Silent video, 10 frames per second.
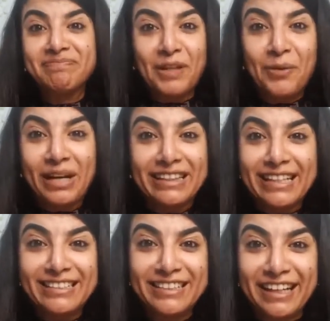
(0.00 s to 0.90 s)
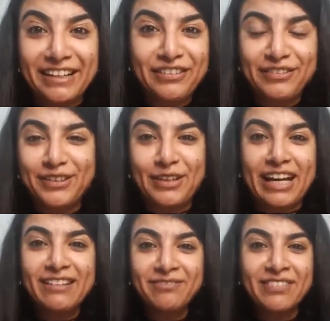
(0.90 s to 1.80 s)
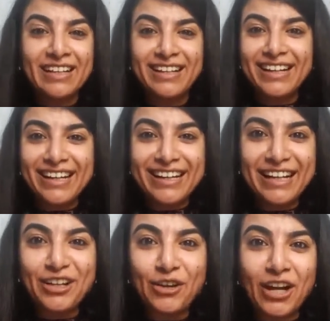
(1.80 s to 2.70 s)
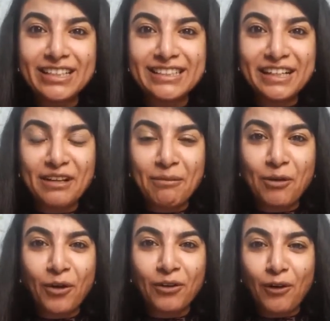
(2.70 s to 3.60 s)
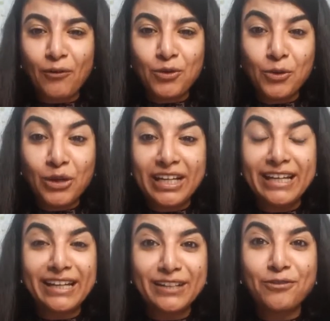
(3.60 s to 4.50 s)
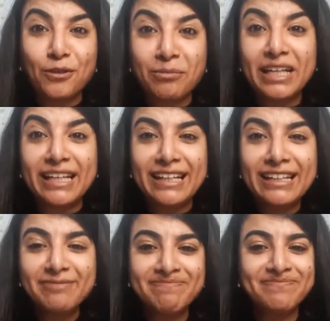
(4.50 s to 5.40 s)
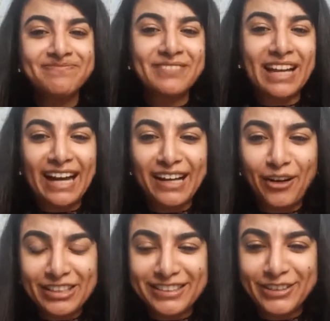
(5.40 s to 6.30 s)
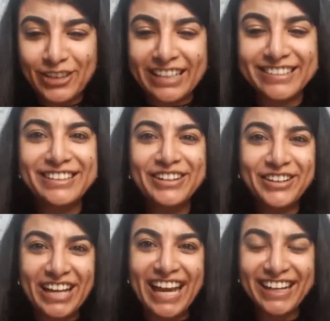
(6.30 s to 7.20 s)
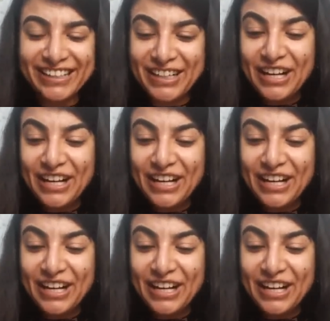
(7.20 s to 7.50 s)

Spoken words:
Well, that's life, okay. In acknowledging him of who he is for me, I lost the thread, okay.